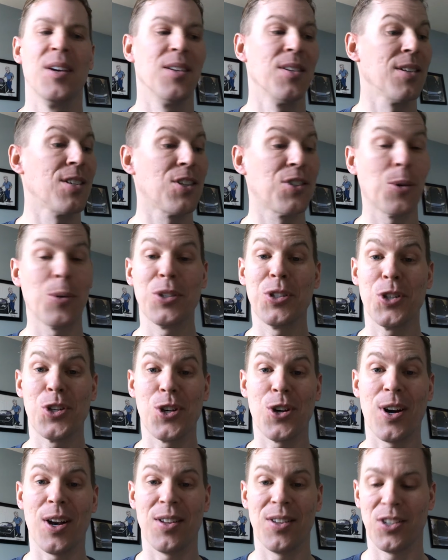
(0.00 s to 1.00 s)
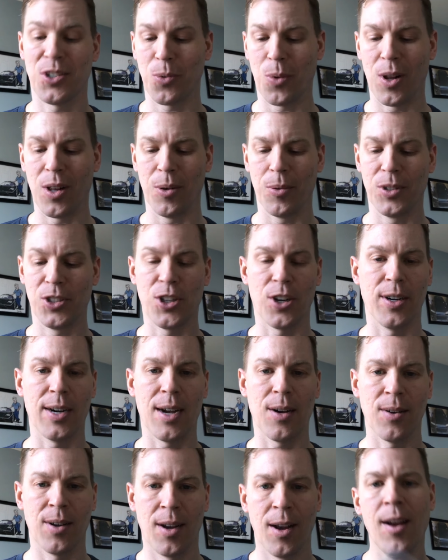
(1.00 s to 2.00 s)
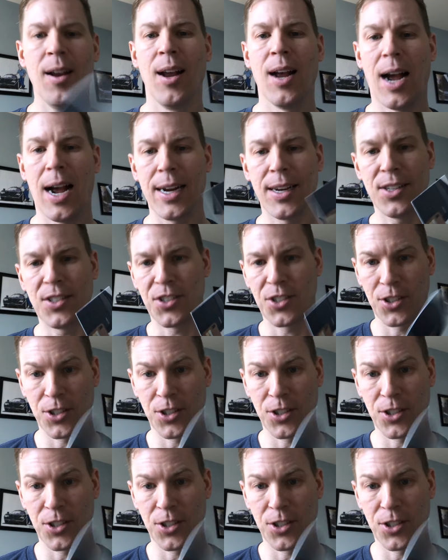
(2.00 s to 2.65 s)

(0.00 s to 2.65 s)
because I wasn't sure how this wallet would turn out. I could